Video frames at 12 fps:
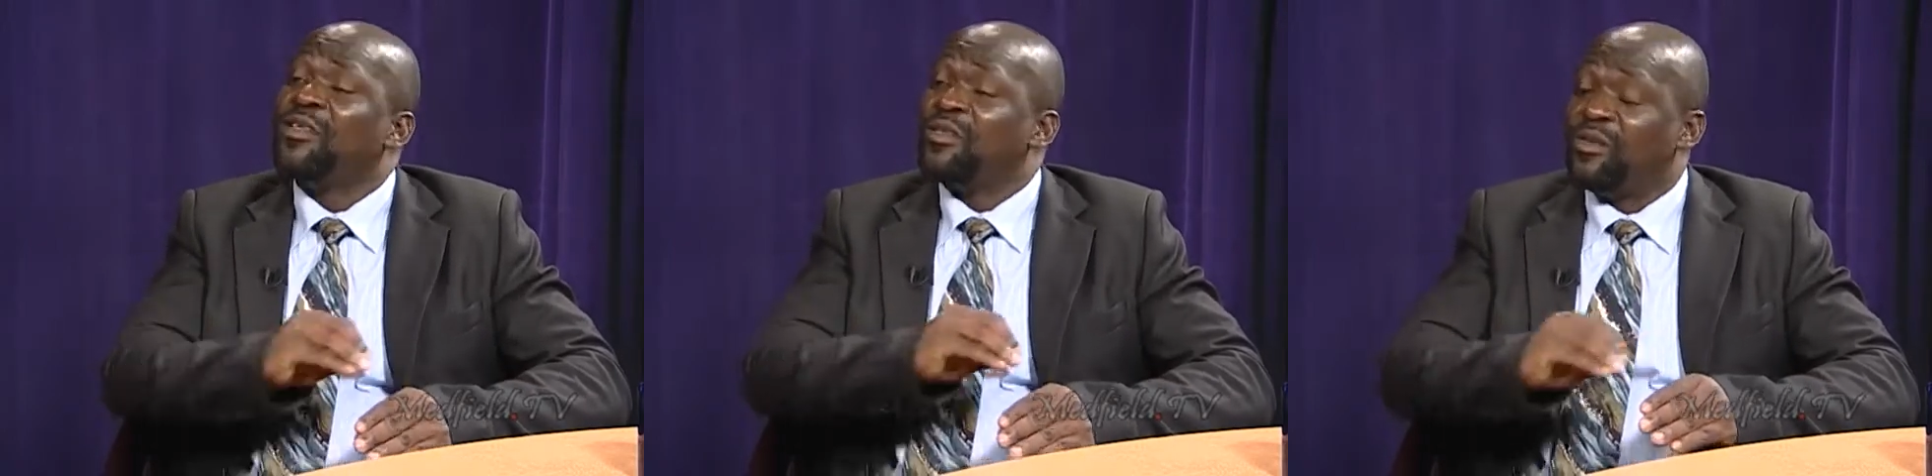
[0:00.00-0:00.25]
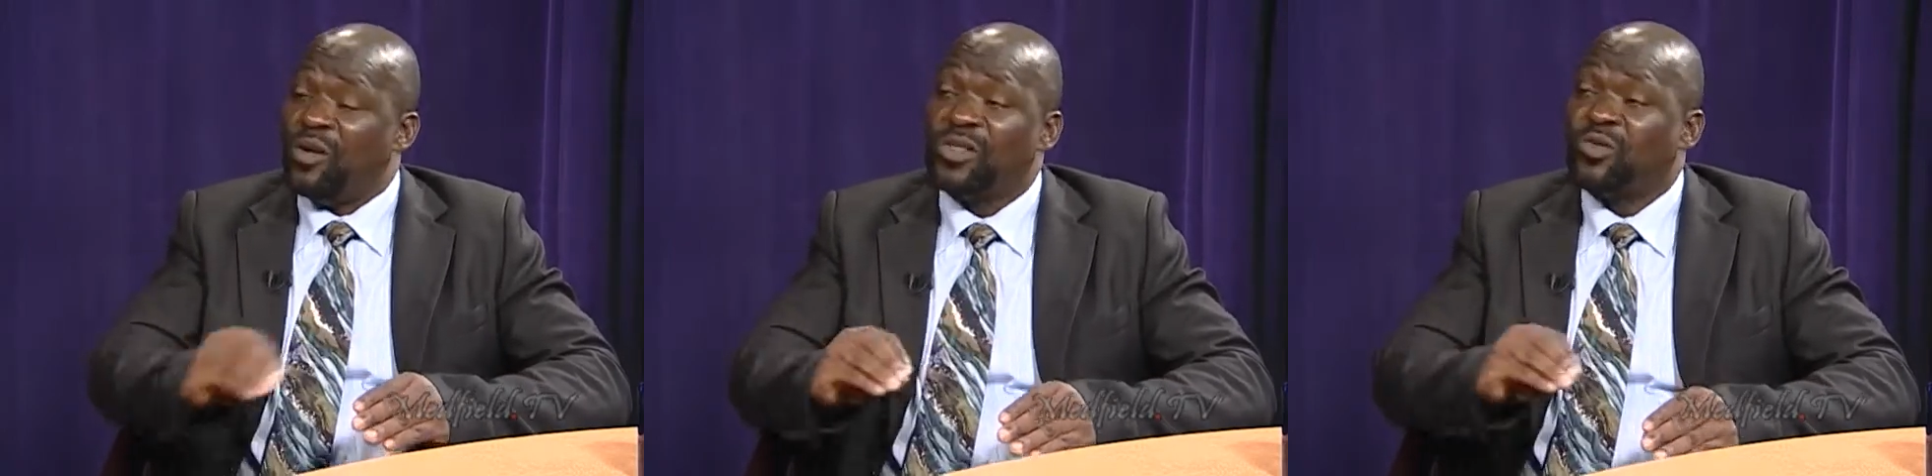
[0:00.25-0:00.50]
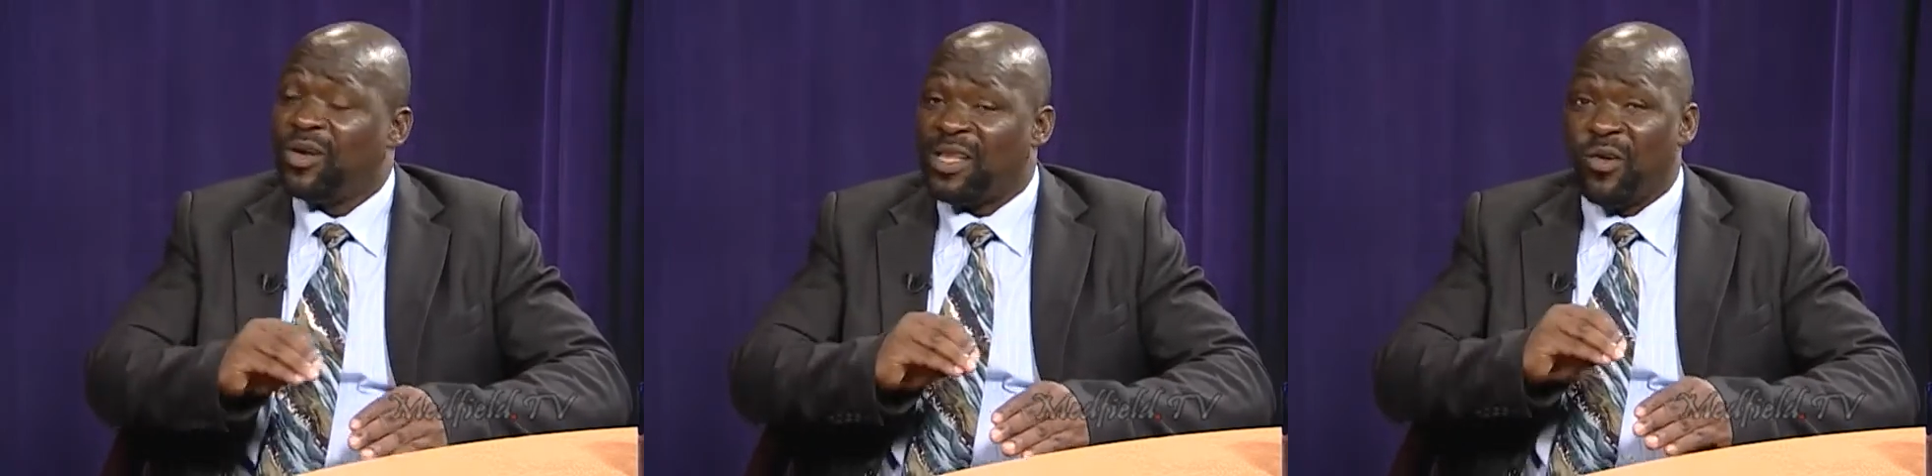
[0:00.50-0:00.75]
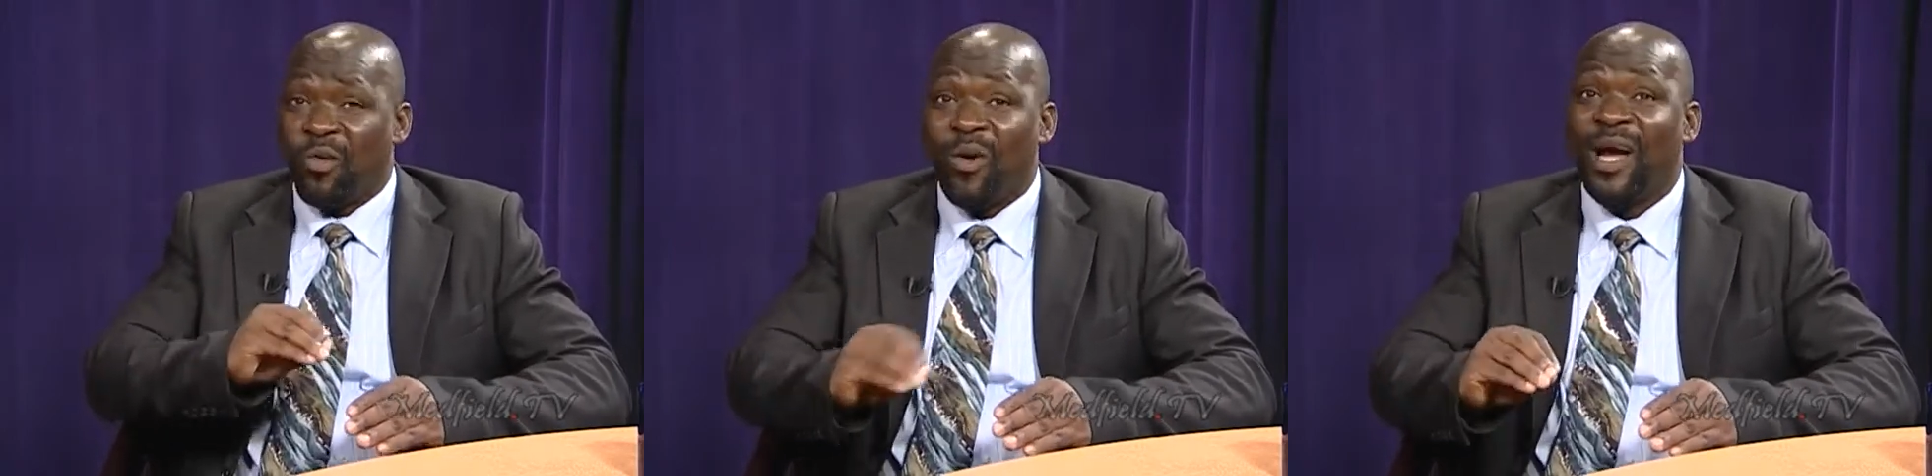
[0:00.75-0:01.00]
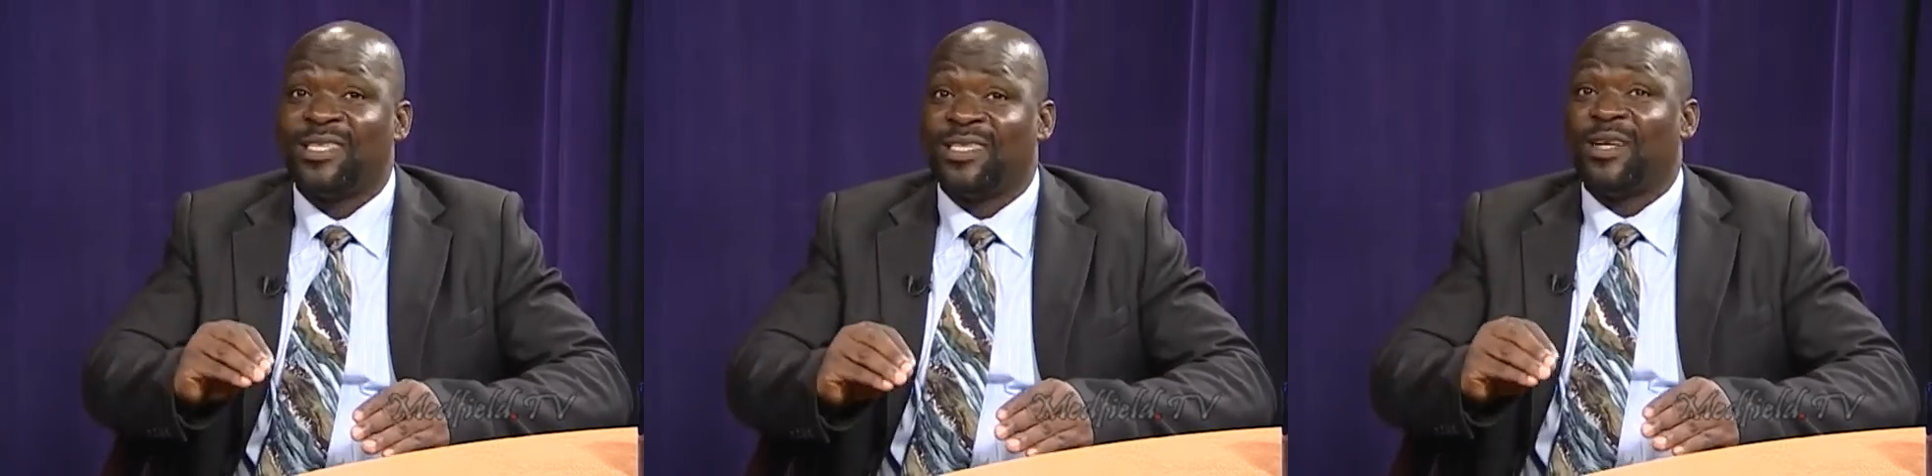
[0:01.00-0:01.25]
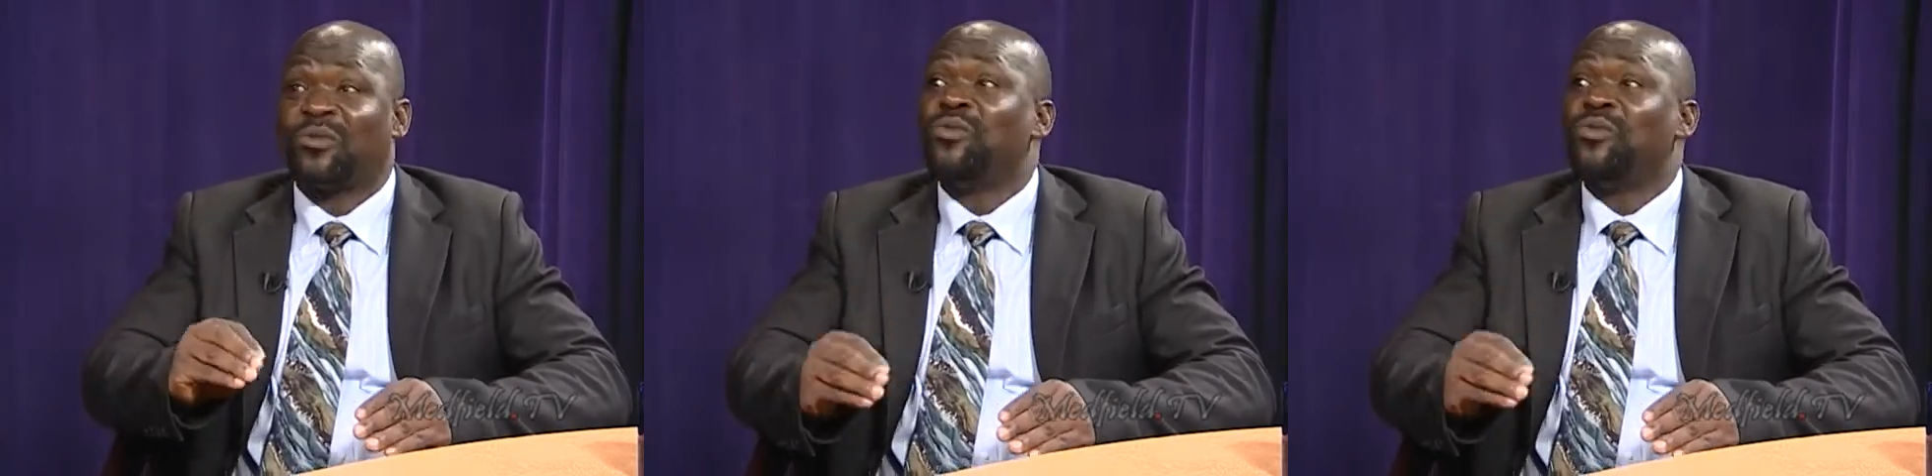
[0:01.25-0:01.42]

Those were the words that